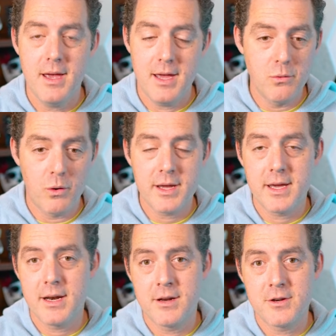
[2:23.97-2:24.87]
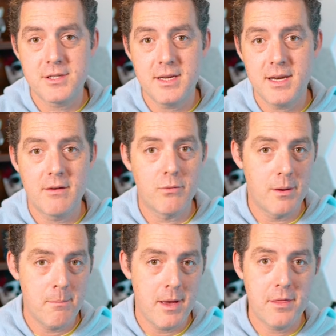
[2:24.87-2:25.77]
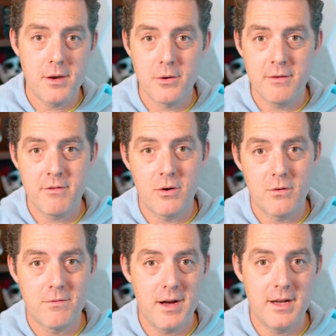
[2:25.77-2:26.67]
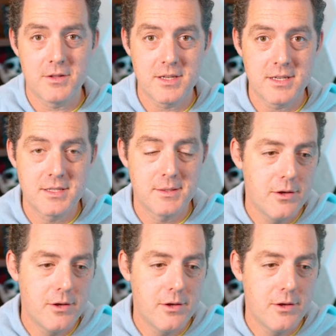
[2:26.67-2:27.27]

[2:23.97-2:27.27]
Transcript: and you want to get an understanding of what a method or even a whole file does.